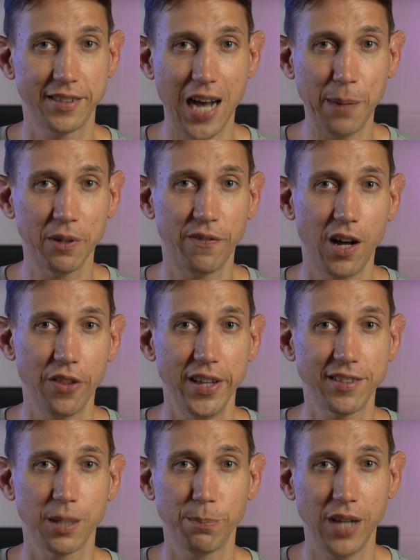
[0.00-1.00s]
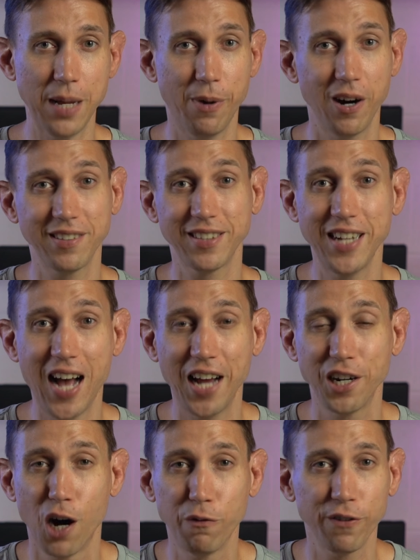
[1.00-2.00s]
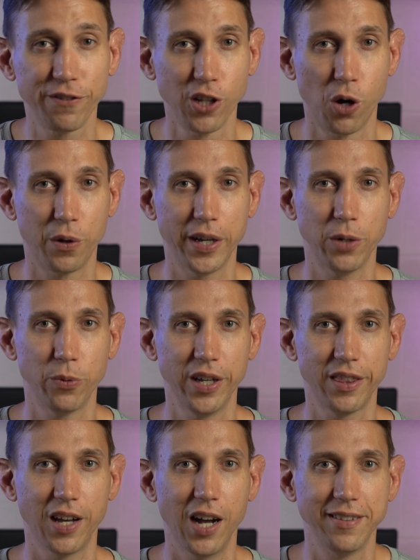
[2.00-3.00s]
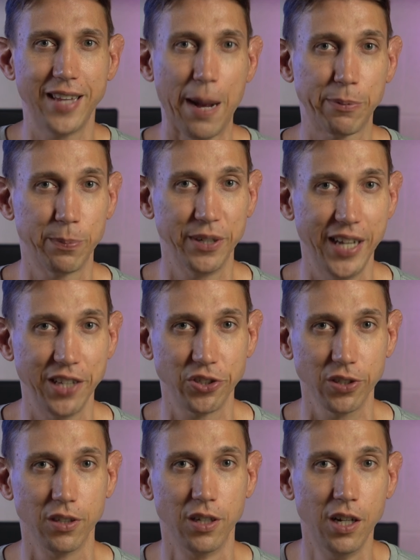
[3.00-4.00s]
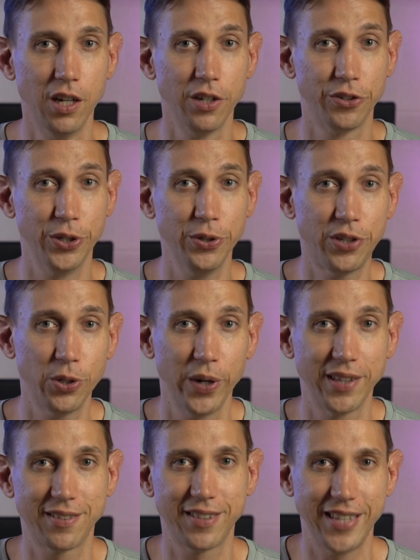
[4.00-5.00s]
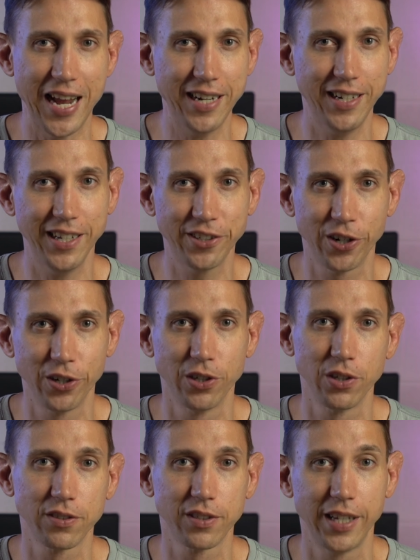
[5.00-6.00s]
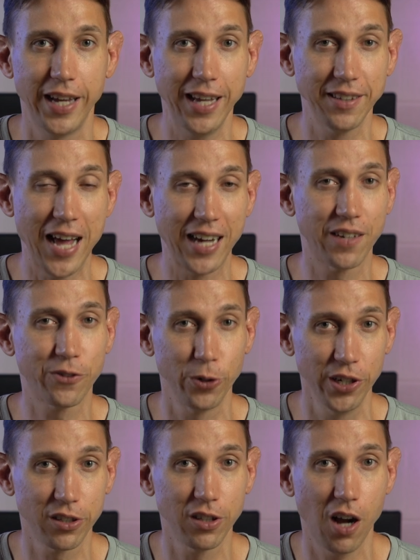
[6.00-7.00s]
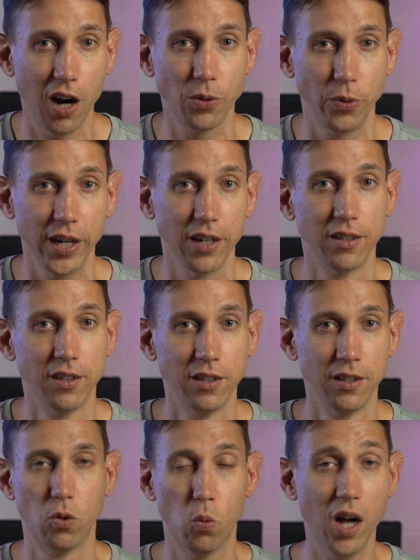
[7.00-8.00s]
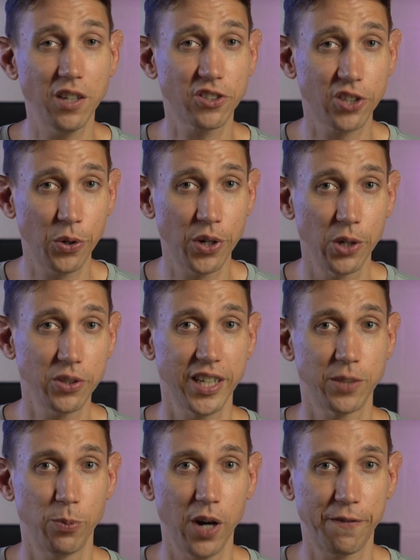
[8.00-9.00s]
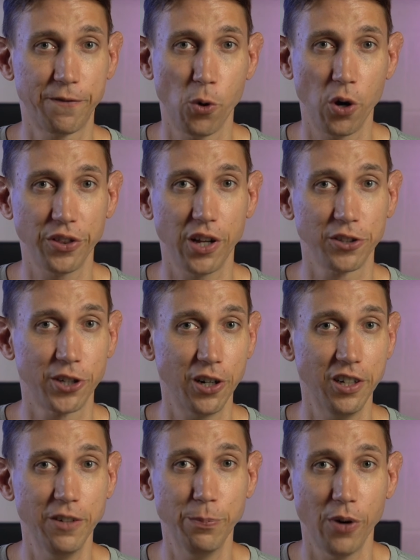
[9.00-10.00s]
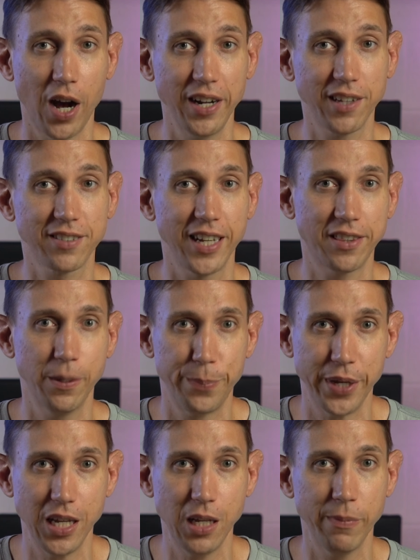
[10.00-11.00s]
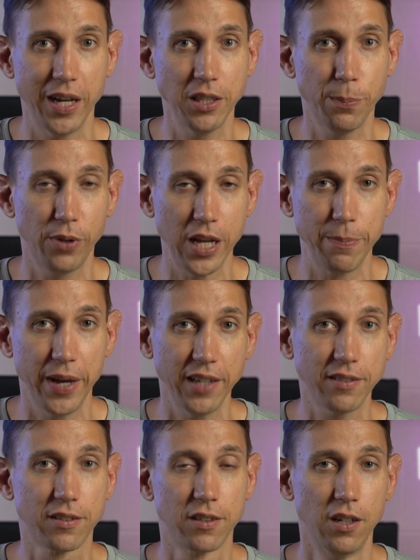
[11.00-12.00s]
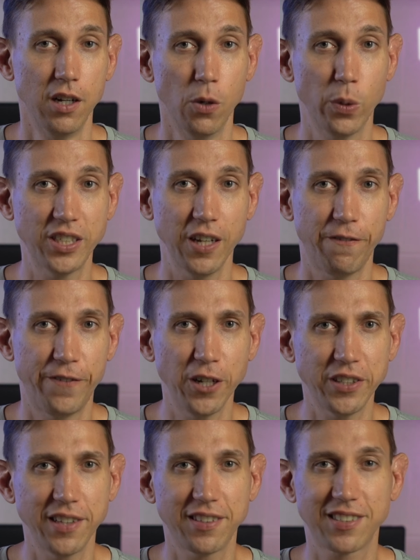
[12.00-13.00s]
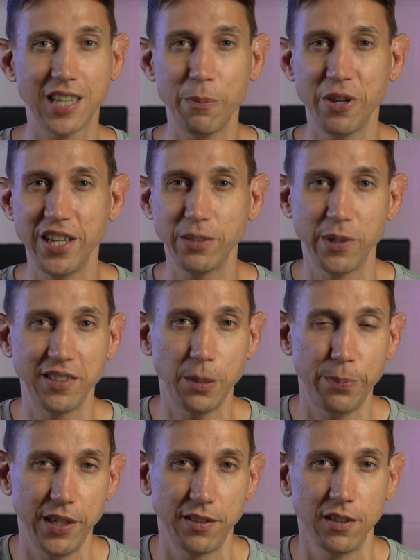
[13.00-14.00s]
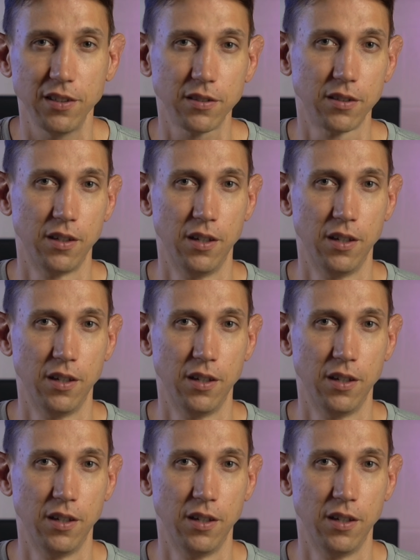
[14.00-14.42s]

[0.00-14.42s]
top of all this, the Playbar is not overflowing with untapped potential due to its dated internals and lack of critical hardware. While Sonos has brought forth alternative products like the Beam and the Playbase, which have filled in some of these missing pieces,